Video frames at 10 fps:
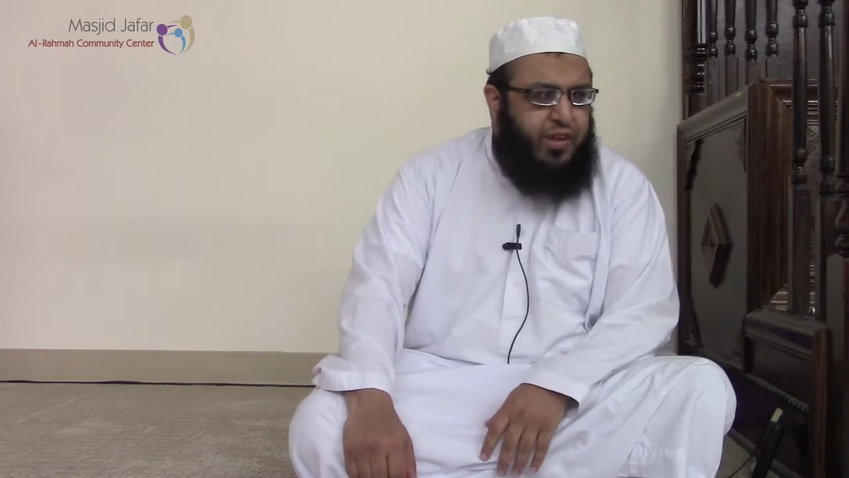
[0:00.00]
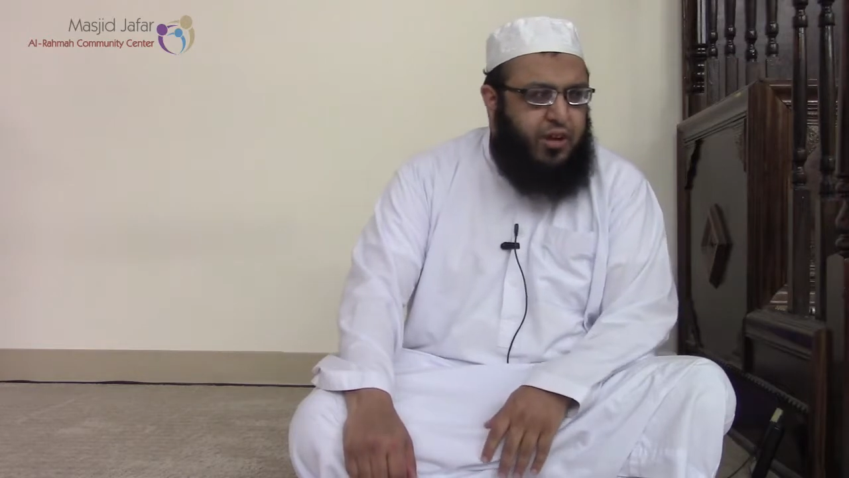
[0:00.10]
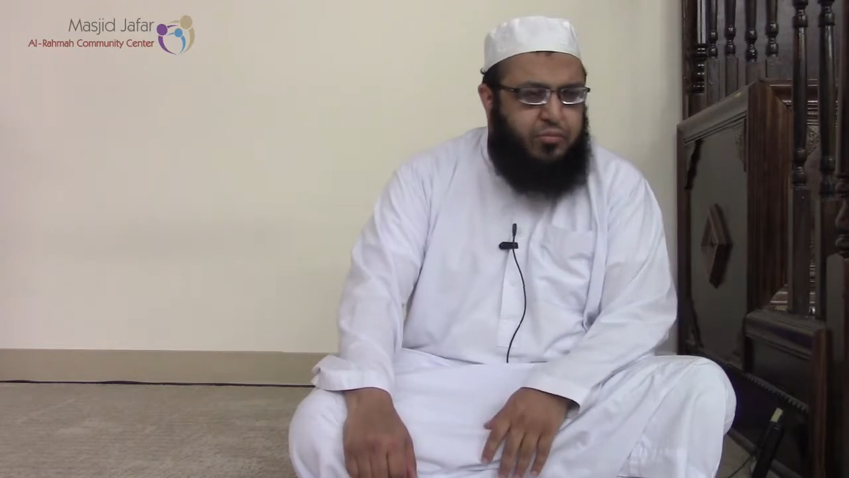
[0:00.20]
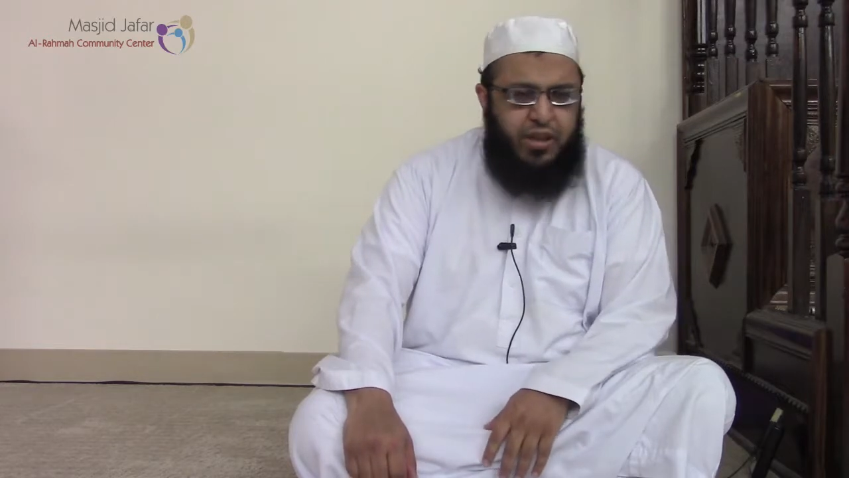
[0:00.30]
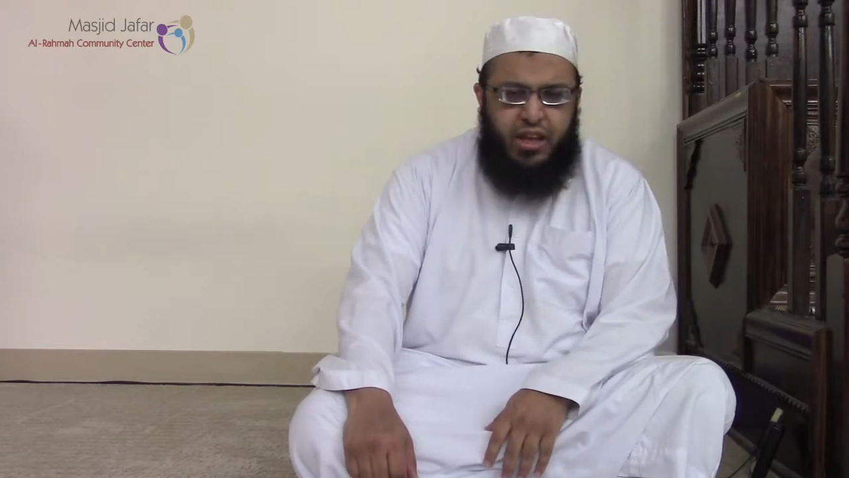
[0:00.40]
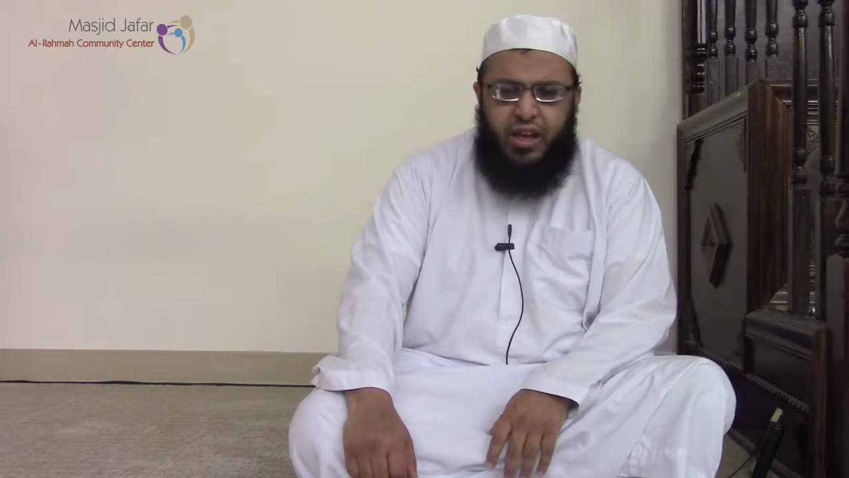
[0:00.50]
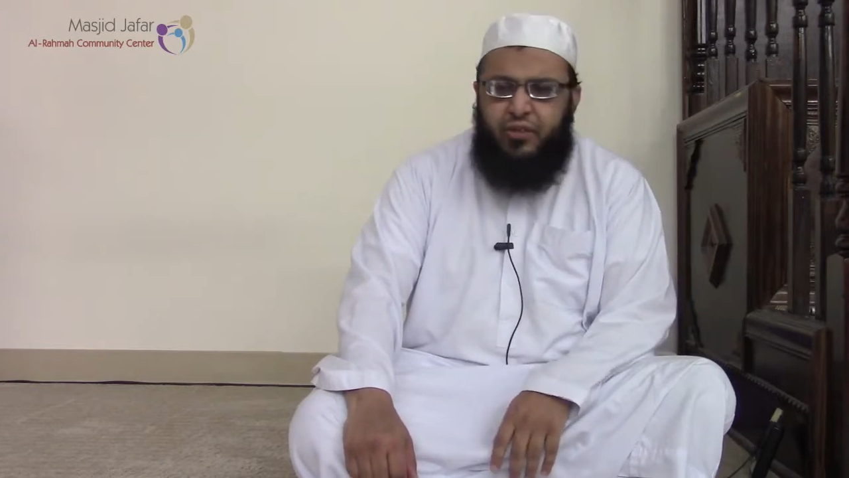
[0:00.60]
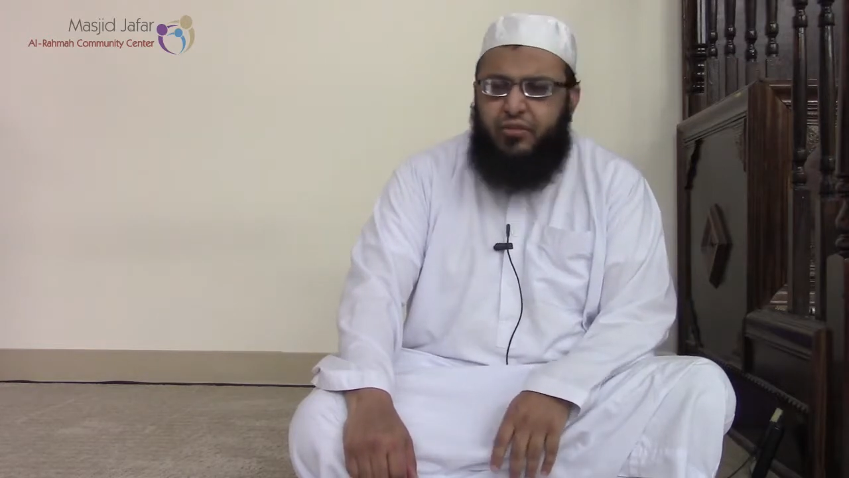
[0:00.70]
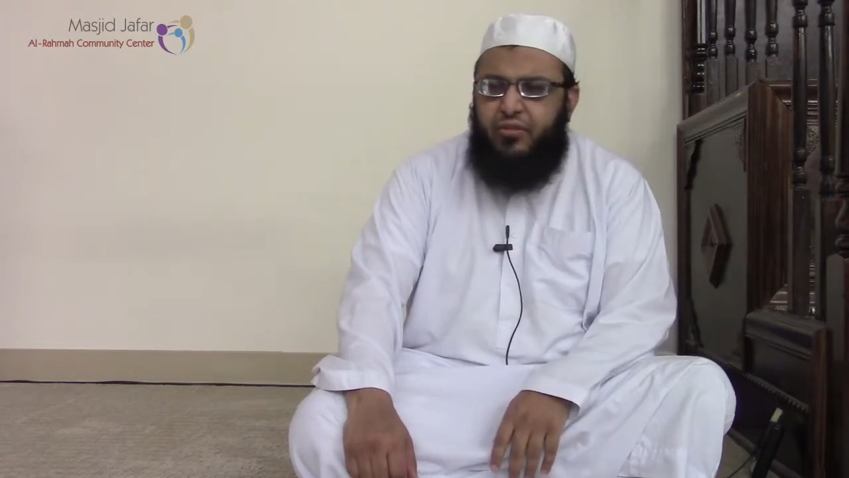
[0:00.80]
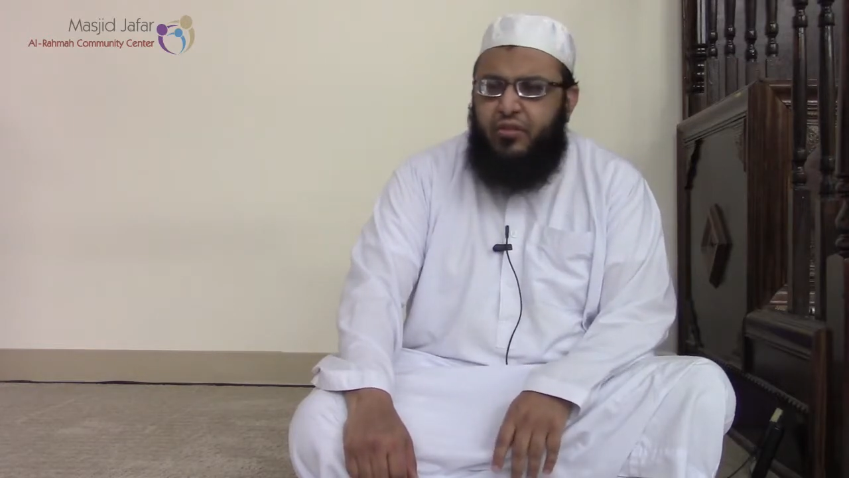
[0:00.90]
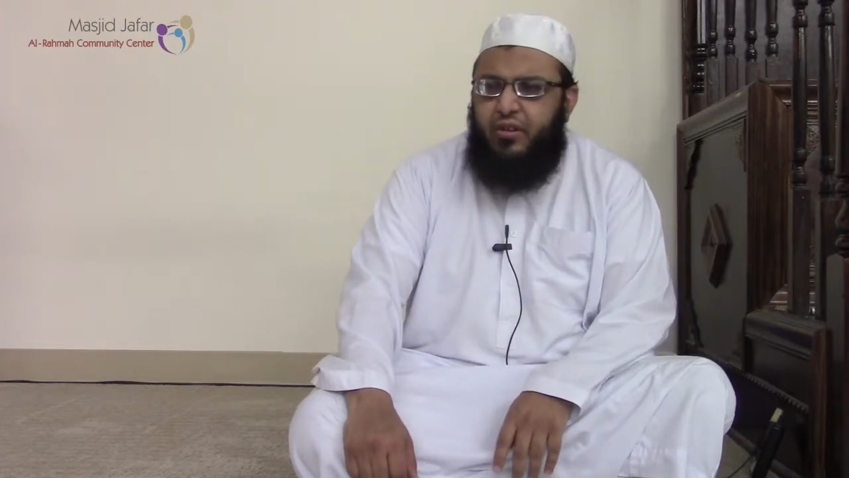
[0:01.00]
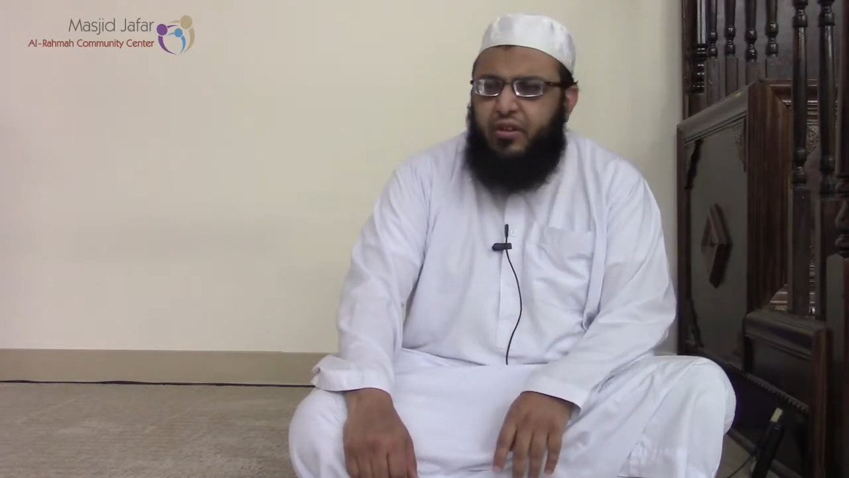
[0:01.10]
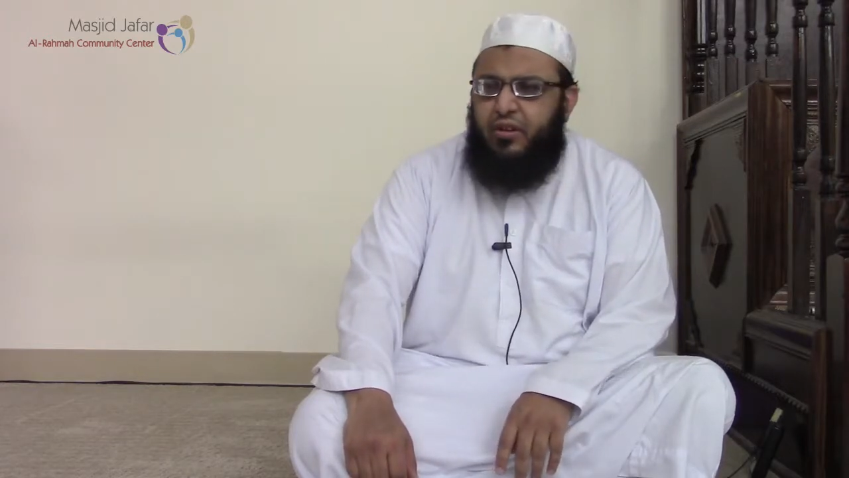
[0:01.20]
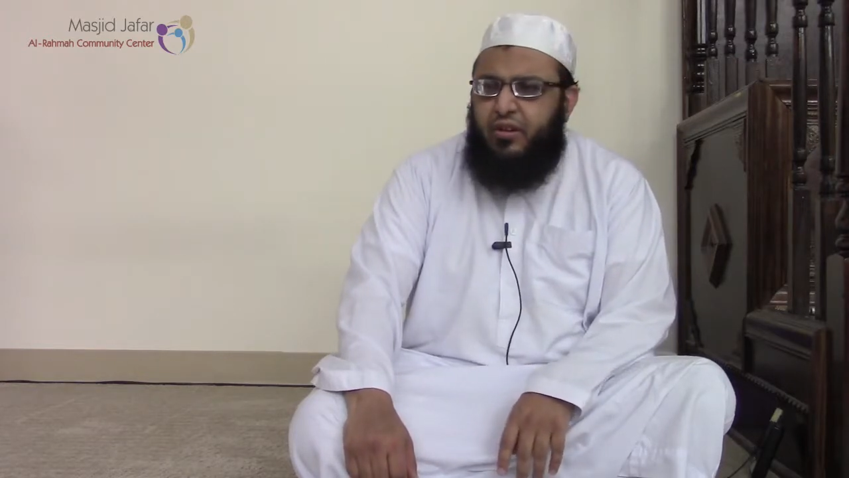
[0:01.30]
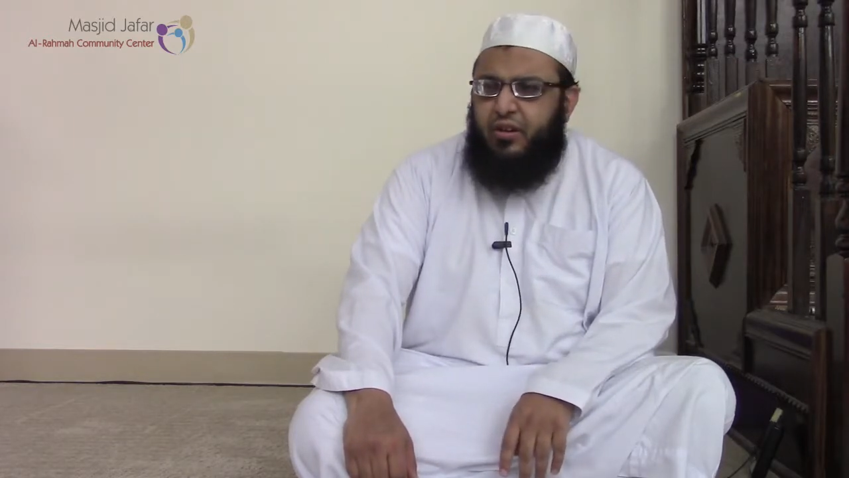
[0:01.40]
And believe
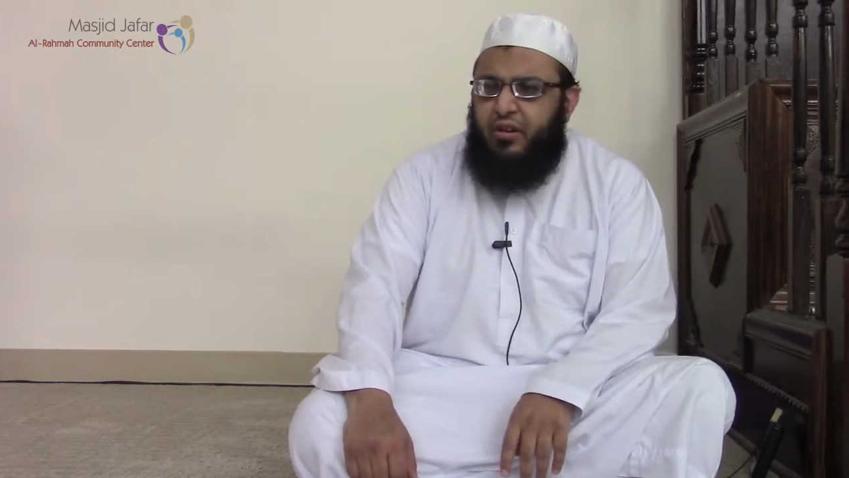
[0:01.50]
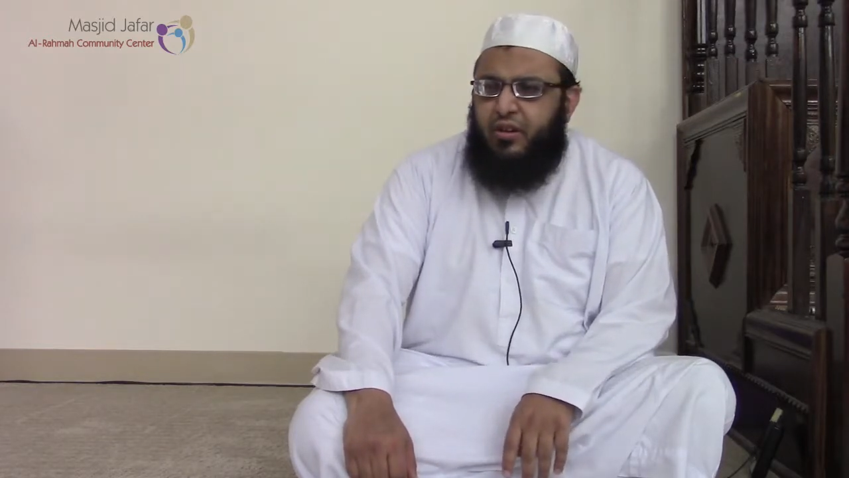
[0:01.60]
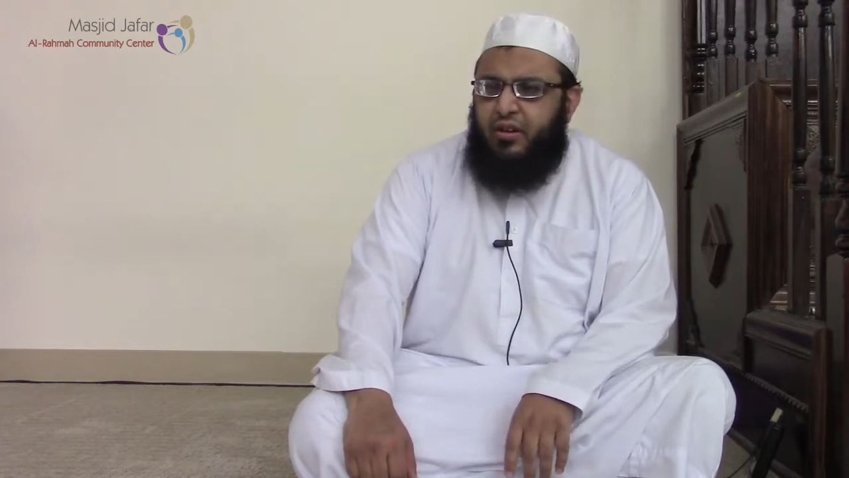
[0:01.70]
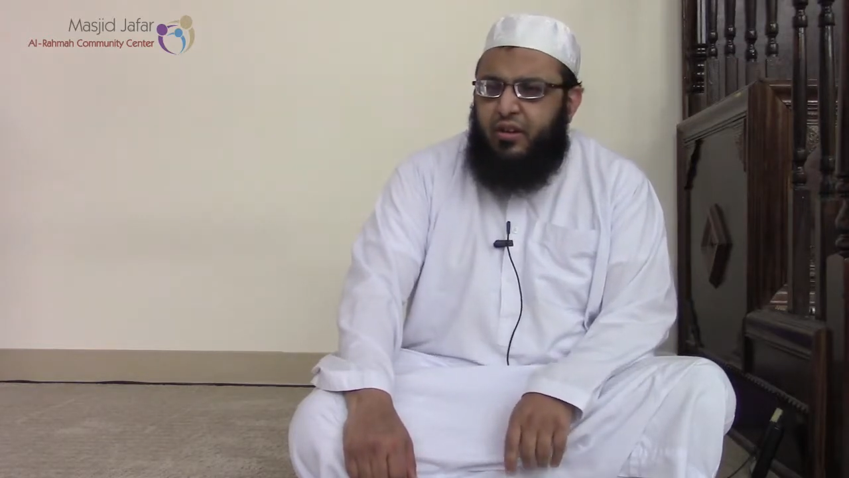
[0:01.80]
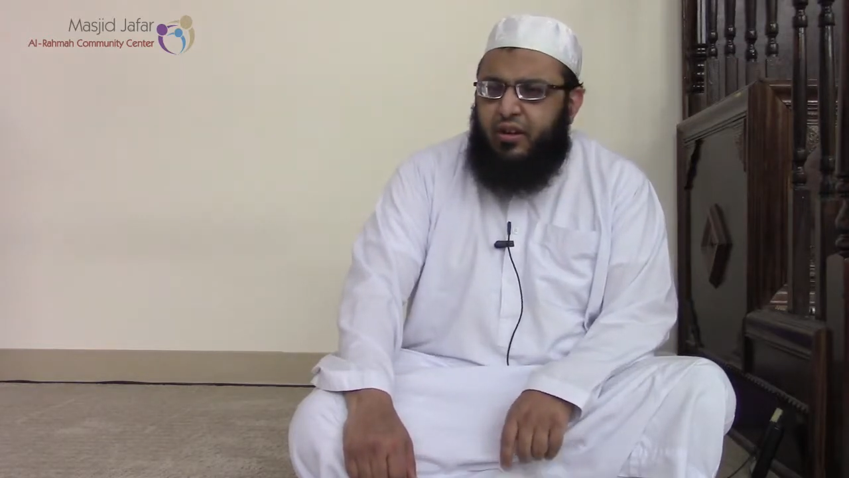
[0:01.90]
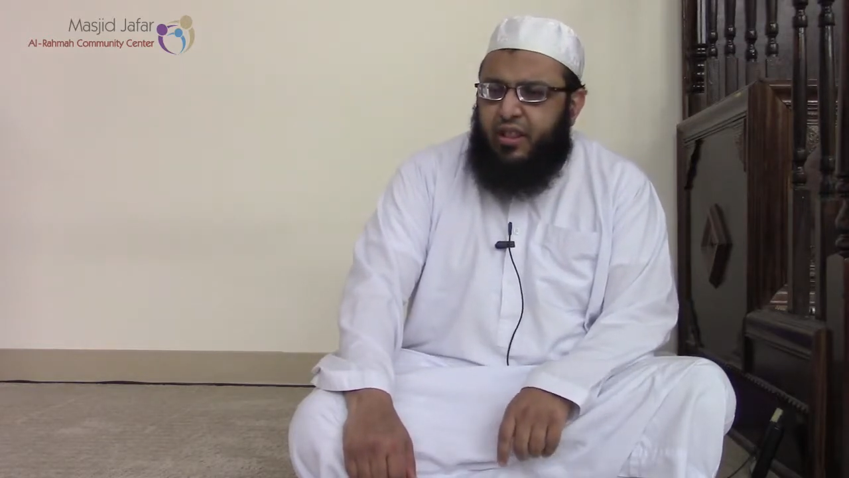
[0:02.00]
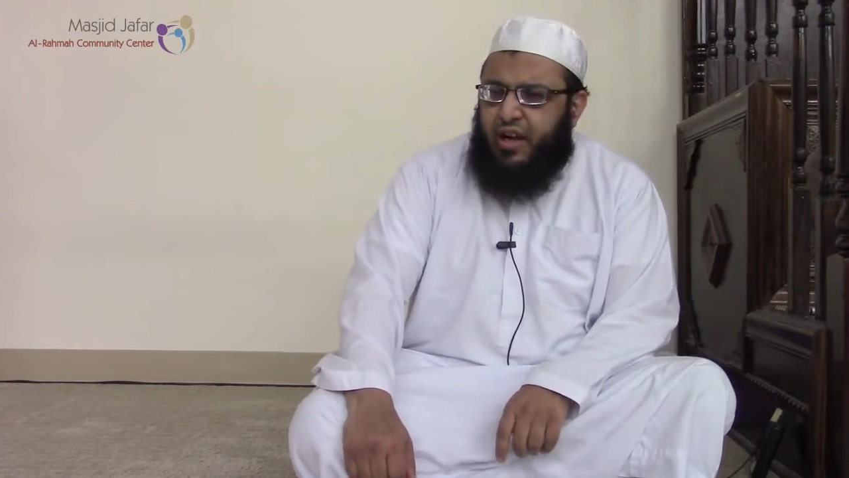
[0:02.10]
in